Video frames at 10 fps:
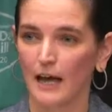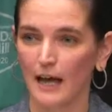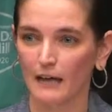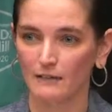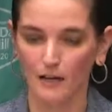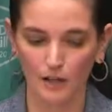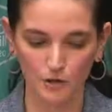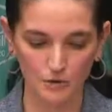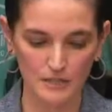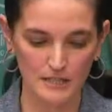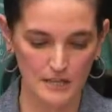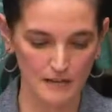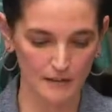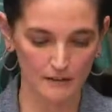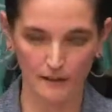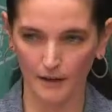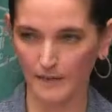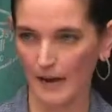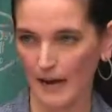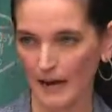And you'll see on
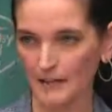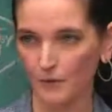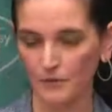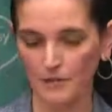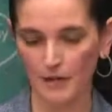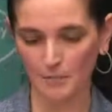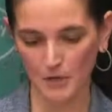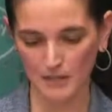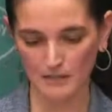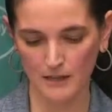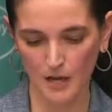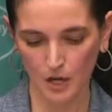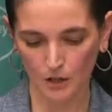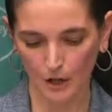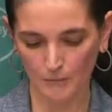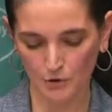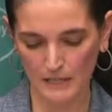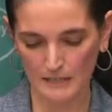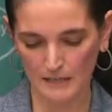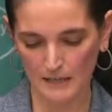the handout with the numbers, you
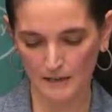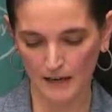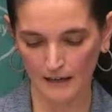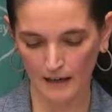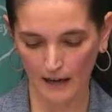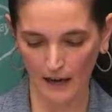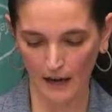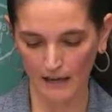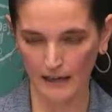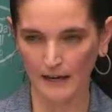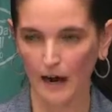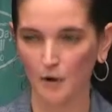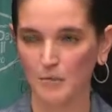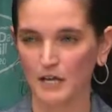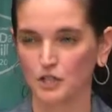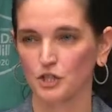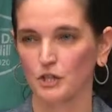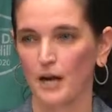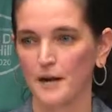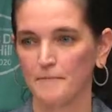can see then, again, how much
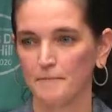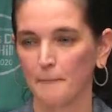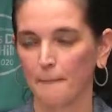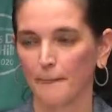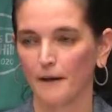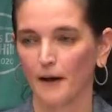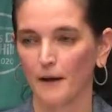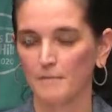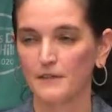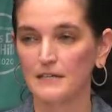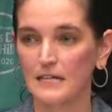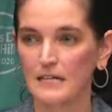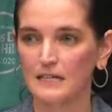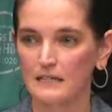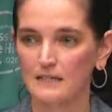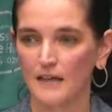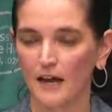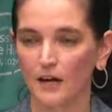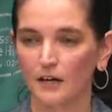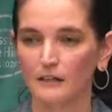the need is
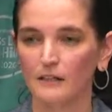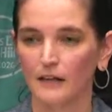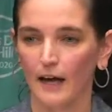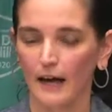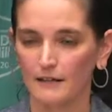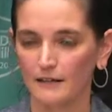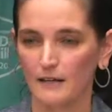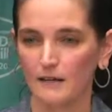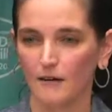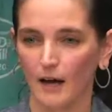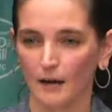there and the